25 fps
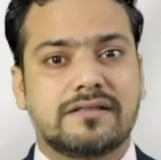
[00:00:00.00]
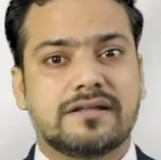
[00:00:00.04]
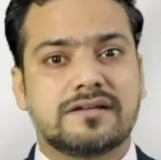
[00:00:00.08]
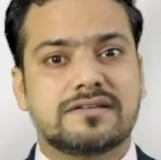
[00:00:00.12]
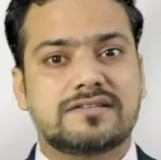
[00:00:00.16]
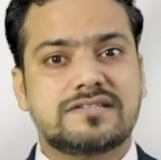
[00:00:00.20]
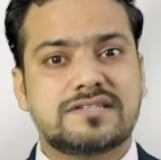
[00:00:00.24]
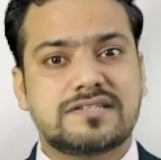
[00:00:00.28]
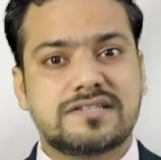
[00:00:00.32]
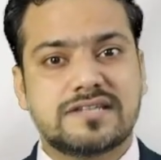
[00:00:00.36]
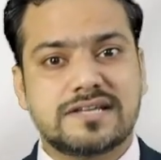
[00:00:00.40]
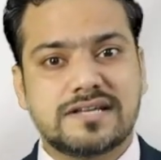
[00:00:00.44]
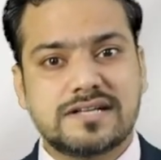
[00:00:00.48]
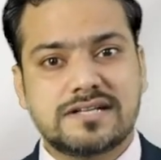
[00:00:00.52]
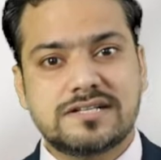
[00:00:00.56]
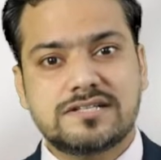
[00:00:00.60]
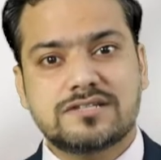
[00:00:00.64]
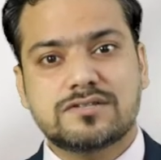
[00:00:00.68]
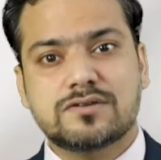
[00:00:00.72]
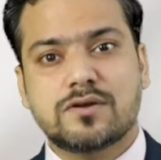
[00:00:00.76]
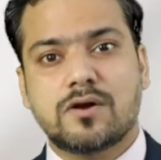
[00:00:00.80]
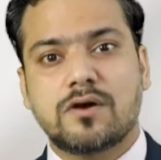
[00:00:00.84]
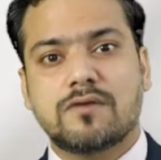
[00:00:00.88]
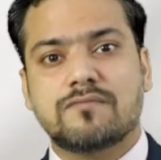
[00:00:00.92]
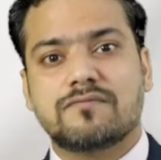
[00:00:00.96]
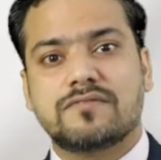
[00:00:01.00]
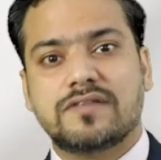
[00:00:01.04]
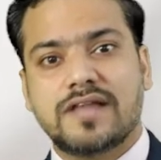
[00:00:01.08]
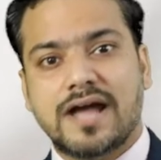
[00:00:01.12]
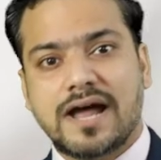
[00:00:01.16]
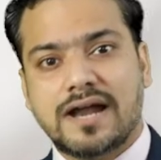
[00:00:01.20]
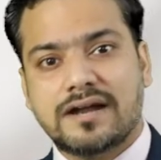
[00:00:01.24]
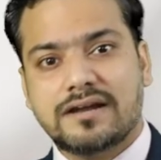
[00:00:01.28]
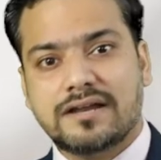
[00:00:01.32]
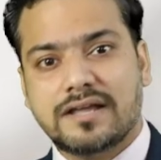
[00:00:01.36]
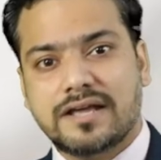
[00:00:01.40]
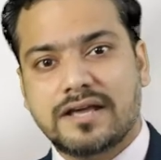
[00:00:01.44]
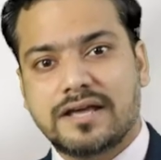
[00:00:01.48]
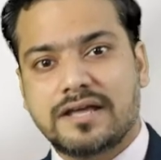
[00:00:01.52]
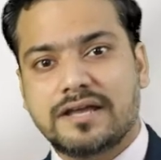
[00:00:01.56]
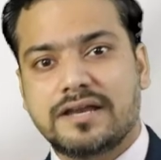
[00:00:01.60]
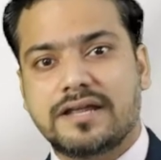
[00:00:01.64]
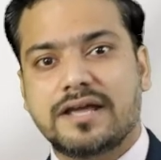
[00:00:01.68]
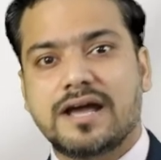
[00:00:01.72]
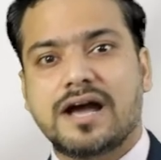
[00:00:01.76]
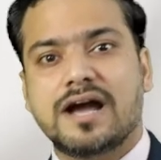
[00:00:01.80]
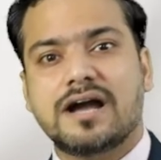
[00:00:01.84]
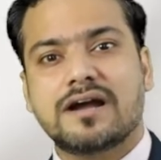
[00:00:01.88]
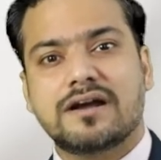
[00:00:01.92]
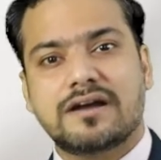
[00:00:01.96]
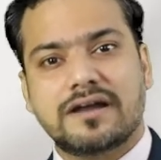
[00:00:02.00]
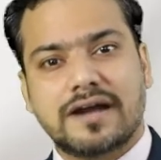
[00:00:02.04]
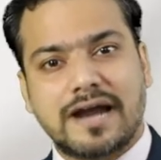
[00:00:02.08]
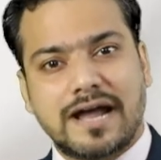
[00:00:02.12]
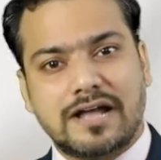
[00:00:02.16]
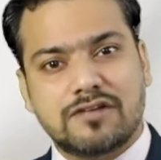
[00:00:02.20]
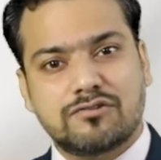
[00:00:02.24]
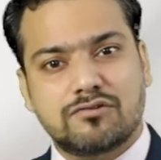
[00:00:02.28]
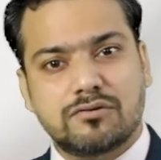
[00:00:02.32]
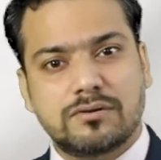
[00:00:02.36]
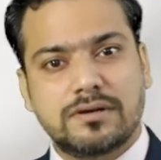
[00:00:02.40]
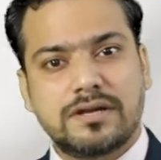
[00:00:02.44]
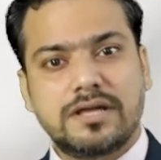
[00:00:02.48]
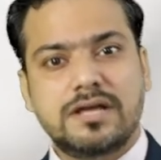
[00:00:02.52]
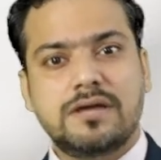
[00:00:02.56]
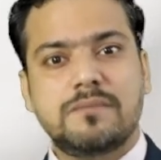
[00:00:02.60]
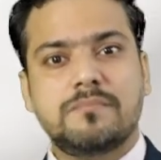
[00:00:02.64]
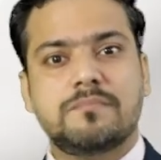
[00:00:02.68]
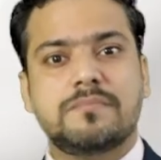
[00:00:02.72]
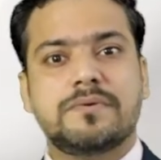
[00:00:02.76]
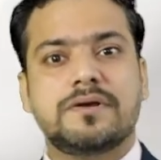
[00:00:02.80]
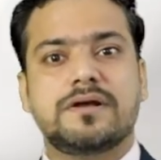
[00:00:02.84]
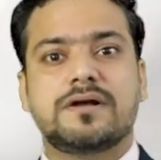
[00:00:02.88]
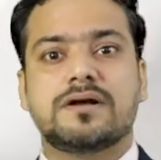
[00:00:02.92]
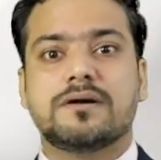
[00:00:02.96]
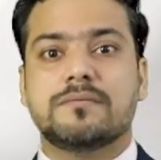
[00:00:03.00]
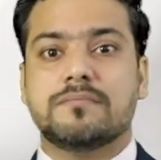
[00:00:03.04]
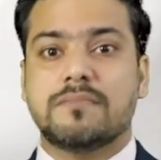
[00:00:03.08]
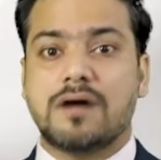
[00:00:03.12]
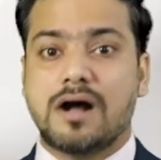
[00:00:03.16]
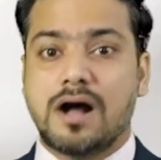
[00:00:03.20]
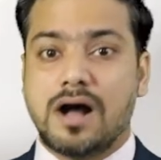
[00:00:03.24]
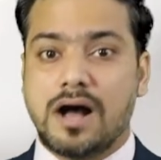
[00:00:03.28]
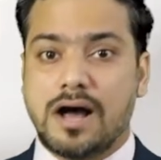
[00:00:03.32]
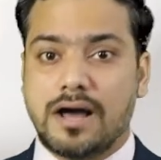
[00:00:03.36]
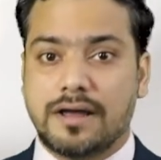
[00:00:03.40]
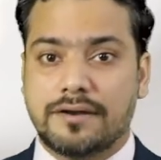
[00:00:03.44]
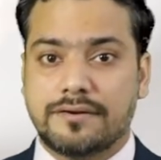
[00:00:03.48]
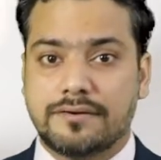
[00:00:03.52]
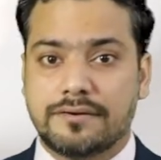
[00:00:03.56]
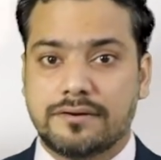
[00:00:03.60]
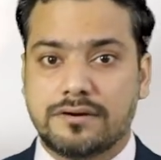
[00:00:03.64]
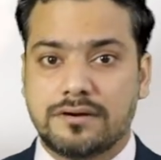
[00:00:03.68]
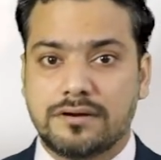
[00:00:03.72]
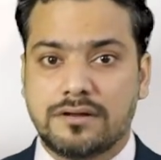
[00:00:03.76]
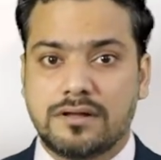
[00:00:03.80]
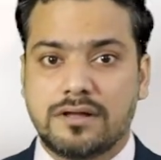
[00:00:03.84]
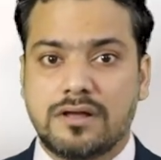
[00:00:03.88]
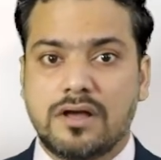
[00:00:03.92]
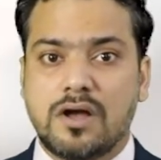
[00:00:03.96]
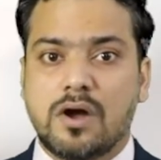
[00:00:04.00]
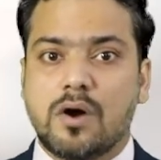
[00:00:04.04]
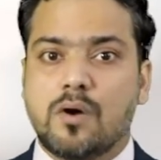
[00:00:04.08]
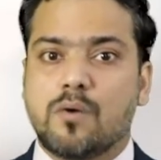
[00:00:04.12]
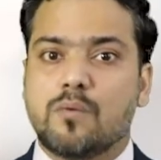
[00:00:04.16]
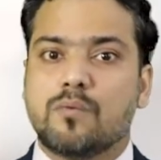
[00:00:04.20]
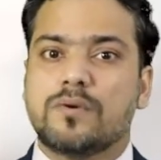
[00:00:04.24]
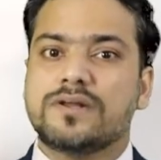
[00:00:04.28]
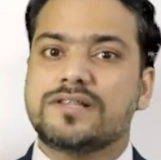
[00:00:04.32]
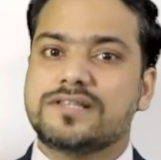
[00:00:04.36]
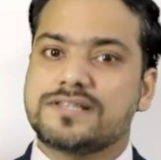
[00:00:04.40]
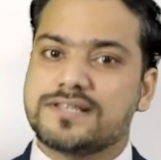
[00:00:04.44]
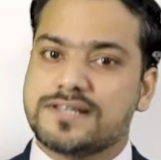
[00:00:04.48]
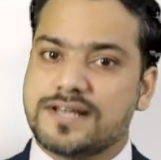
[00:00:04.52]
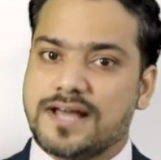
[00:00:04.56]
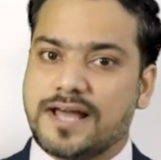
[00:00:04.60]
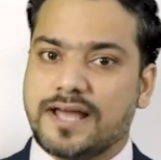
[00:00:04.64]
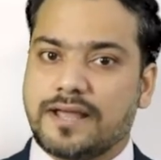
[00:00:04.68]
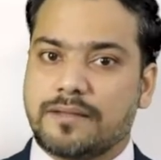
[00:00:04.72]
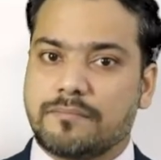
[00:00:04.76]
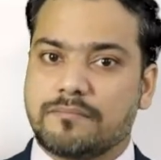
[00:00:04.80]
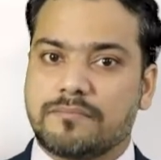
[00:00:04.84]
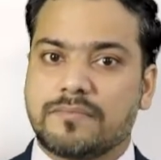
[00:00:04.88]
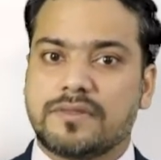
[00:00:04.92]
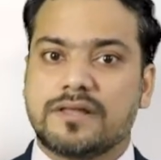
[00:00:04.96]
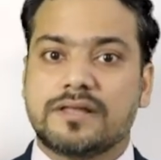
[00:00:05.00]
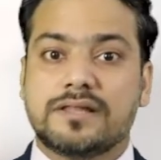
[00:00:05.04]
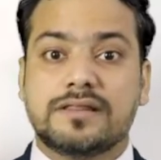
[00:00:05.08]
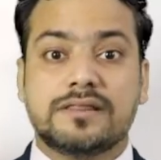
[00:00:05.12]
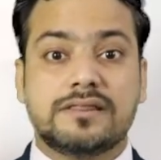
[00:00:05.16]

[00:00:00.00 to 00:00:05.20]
the cells of that area gradually become harder with time.